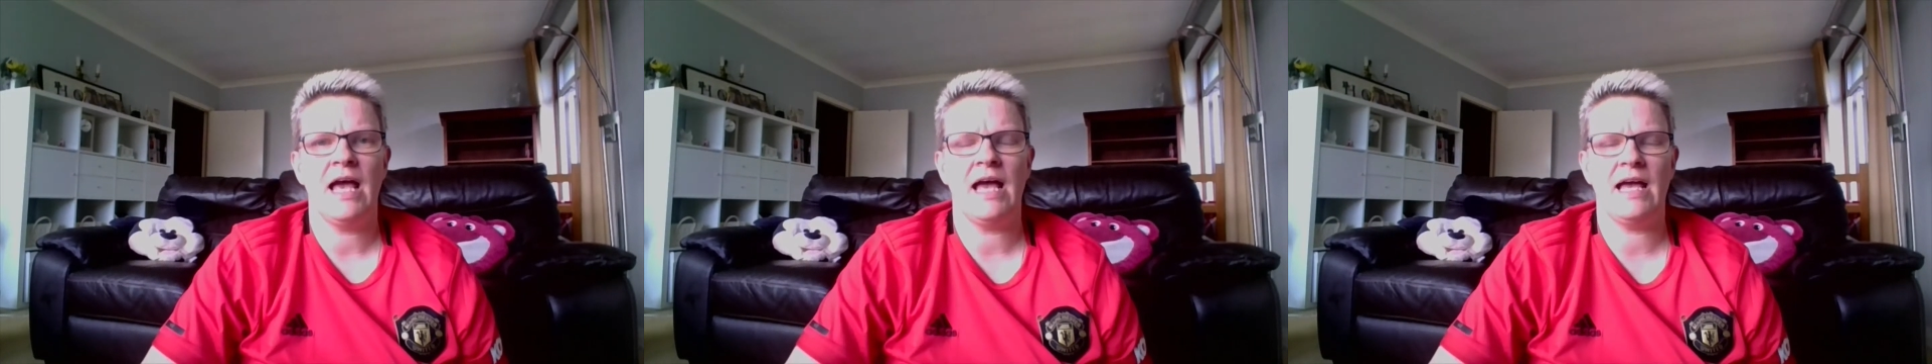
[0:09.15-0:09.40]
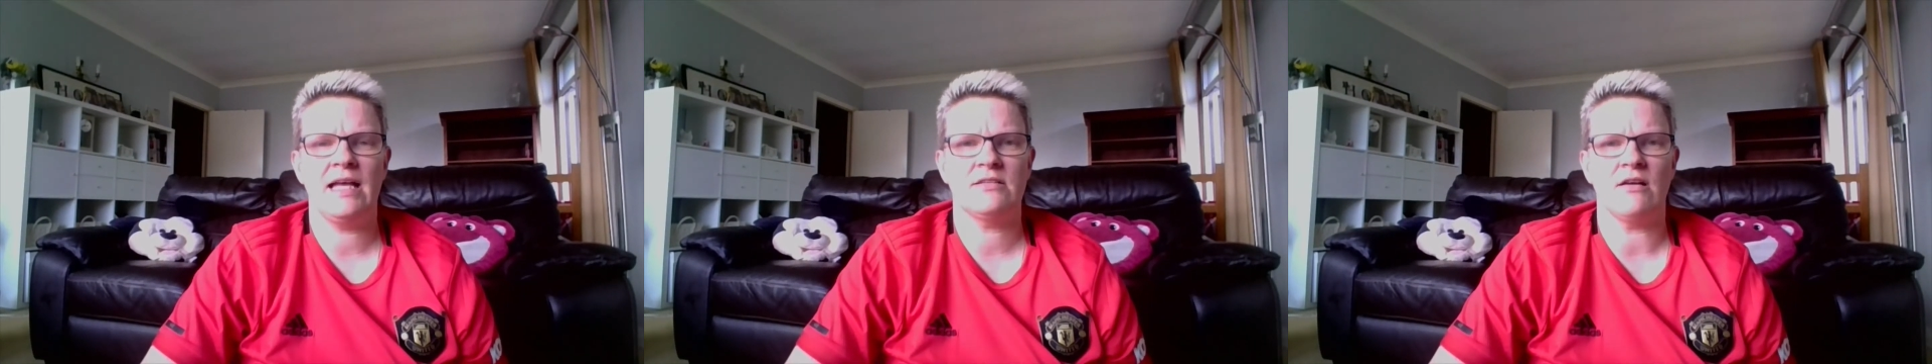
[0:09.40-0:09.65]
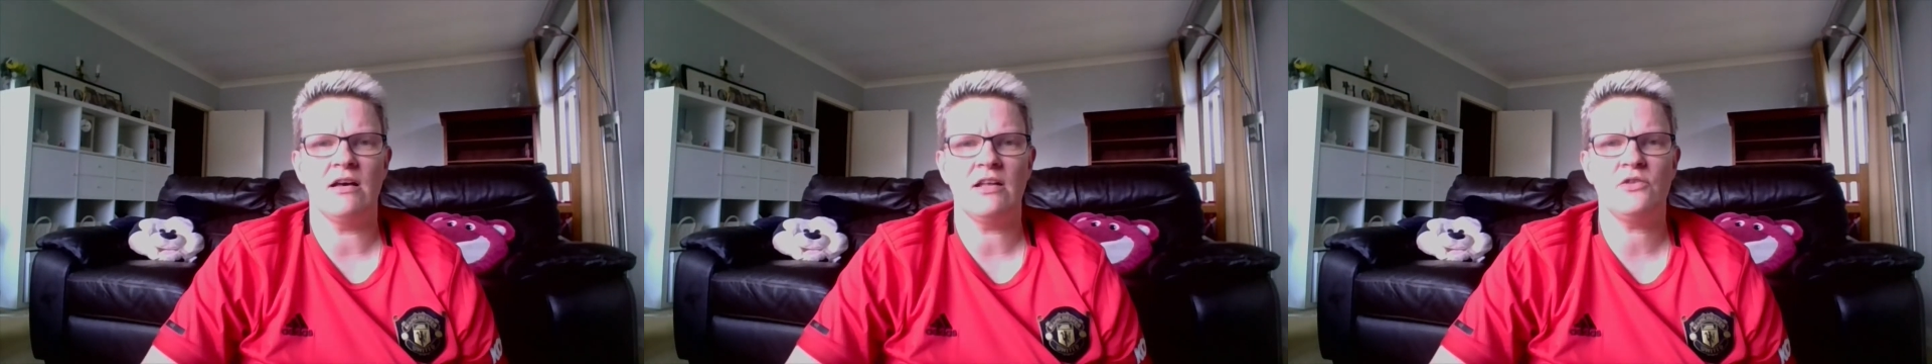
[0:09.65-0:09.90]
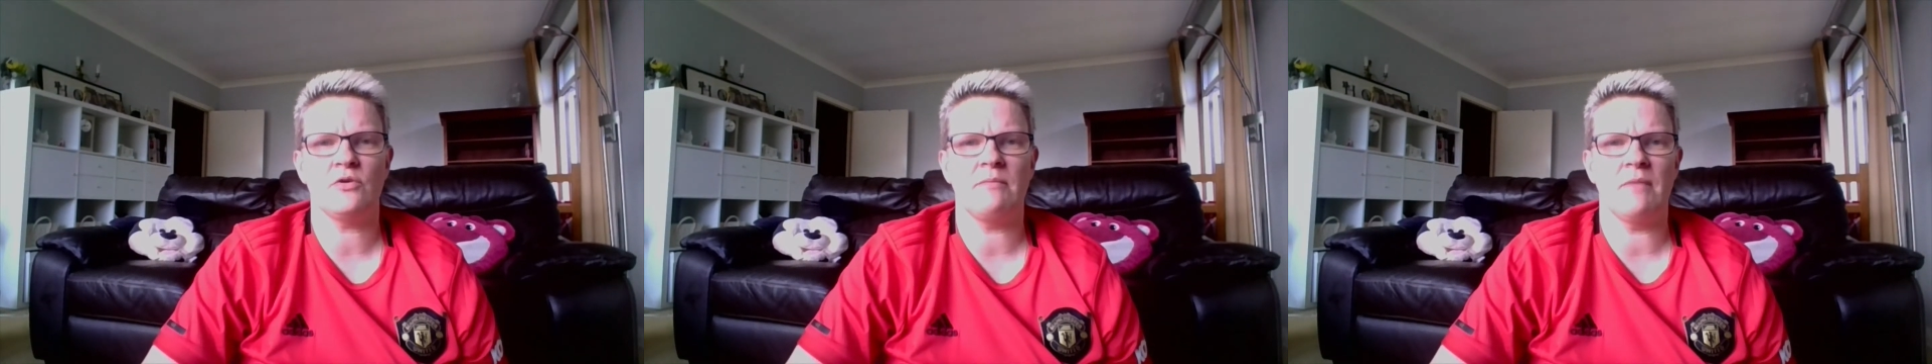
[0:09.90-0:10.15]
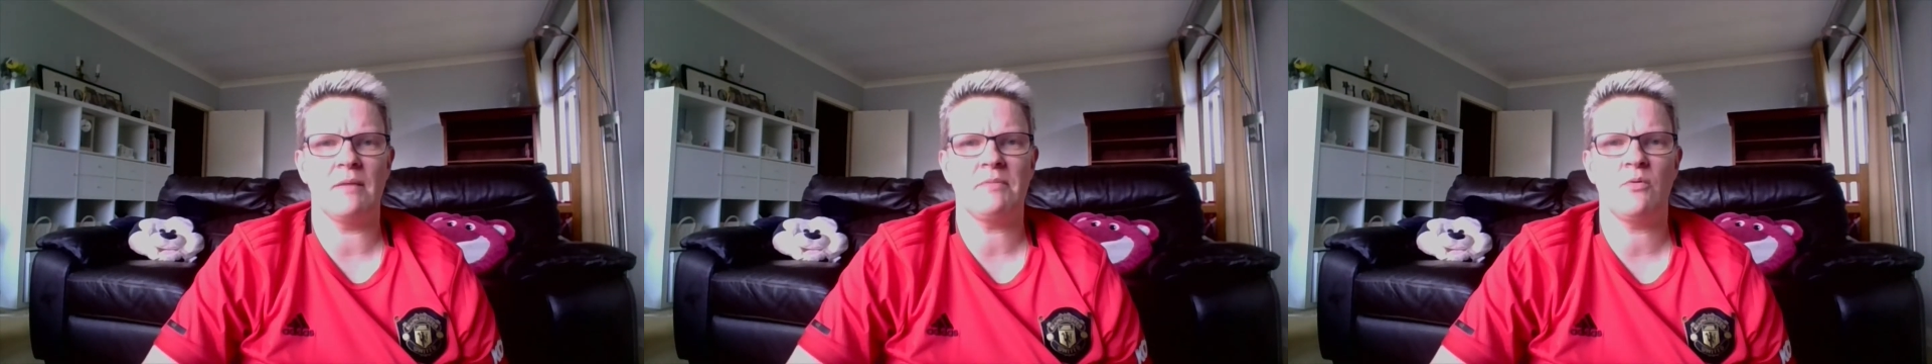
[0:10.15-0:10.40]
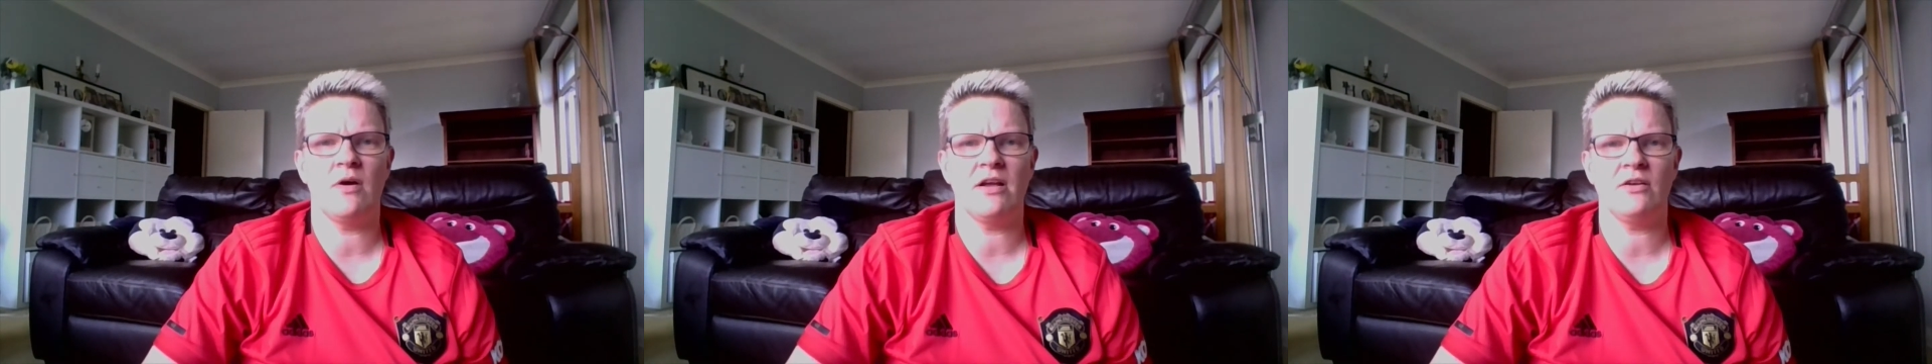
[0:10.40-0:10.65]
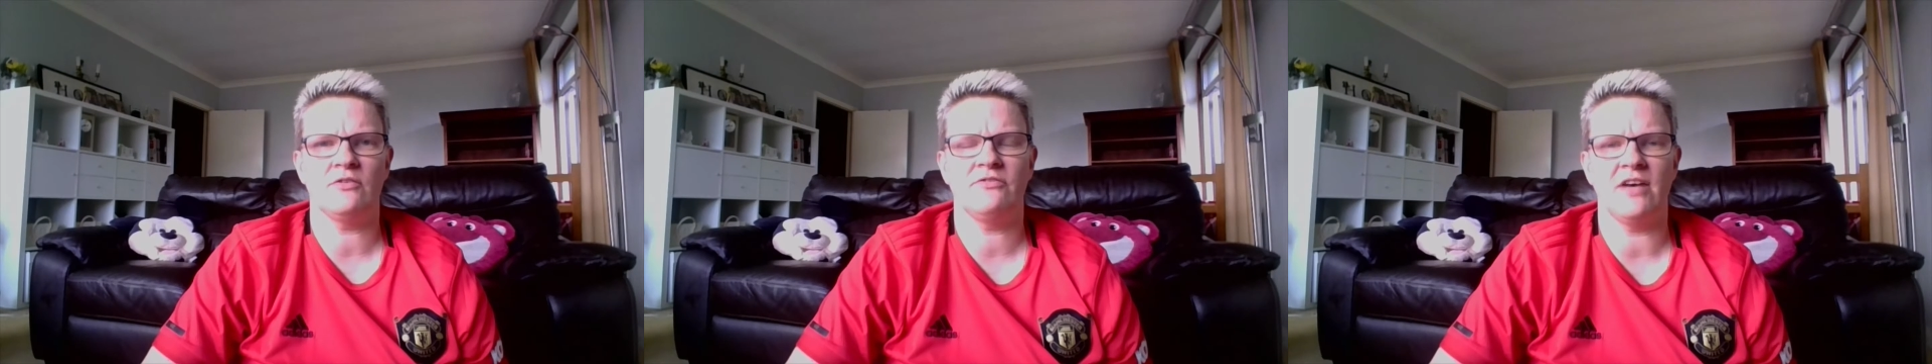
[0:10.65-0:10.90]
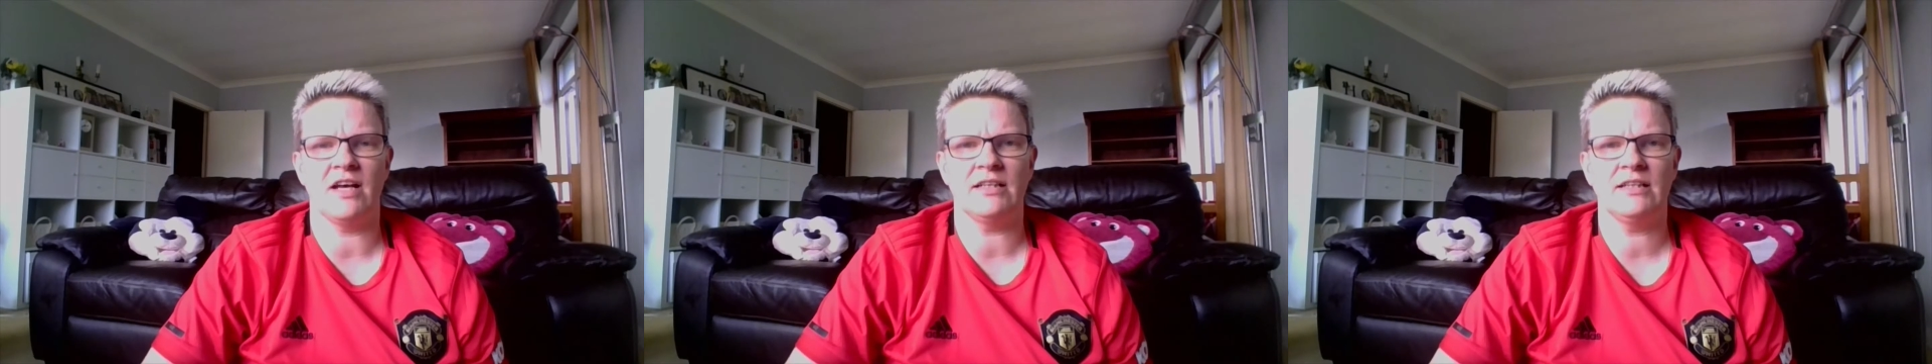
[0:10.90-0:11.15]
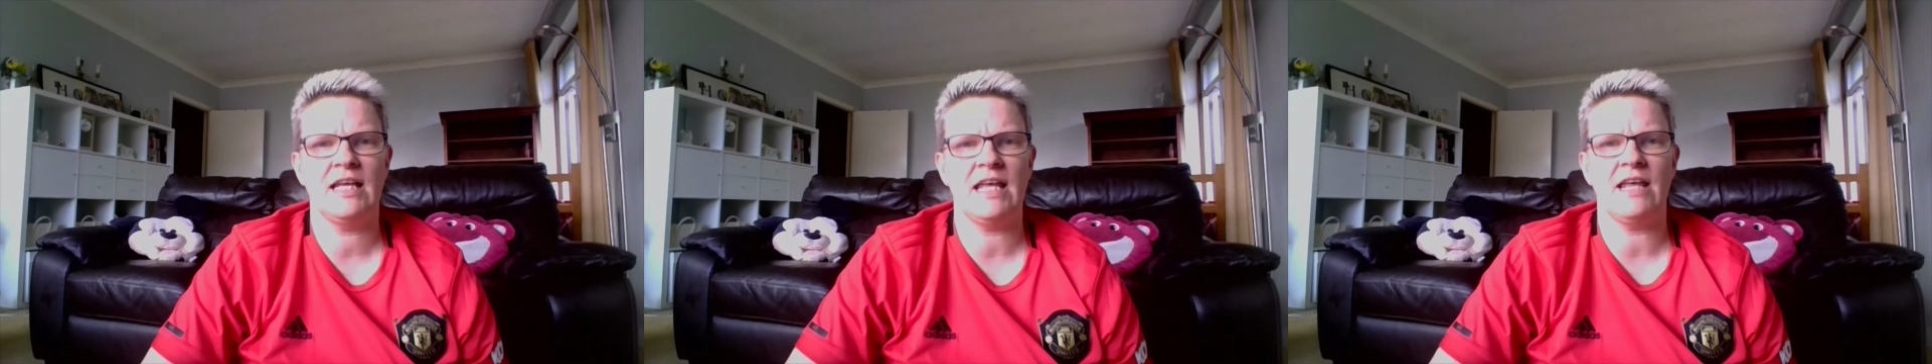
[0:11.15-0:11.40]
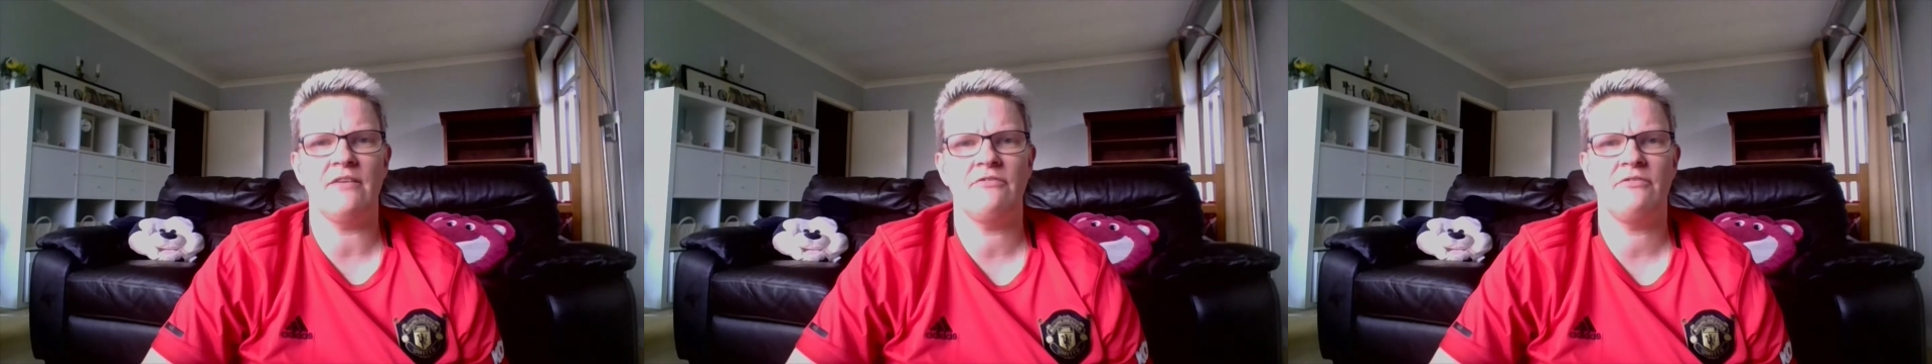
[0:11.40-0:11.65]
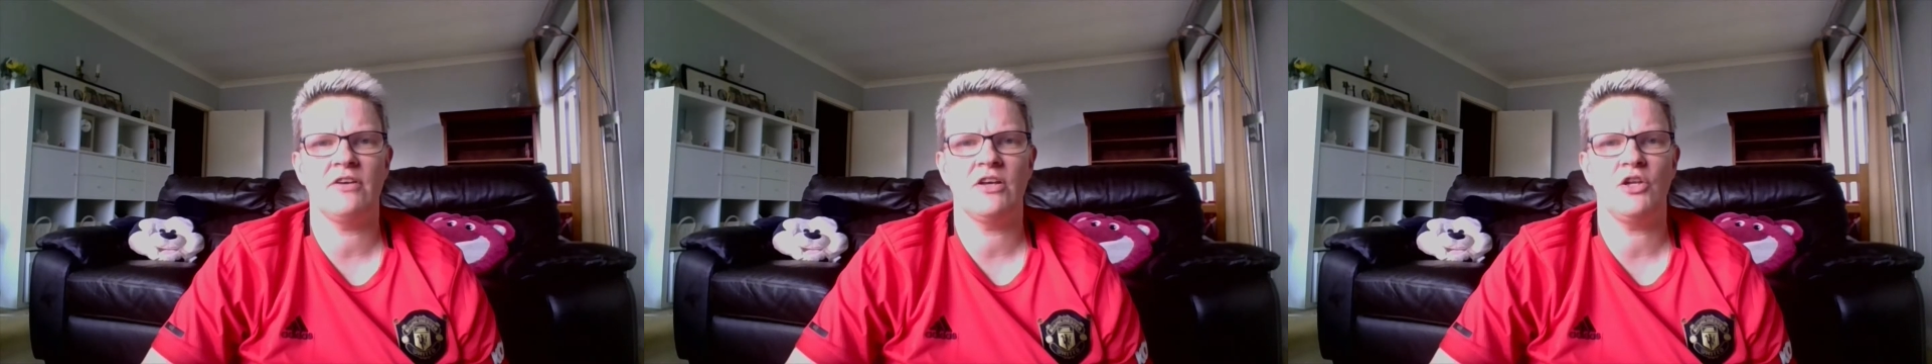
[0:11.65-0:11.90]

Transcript: and I thought it might be quite good fun if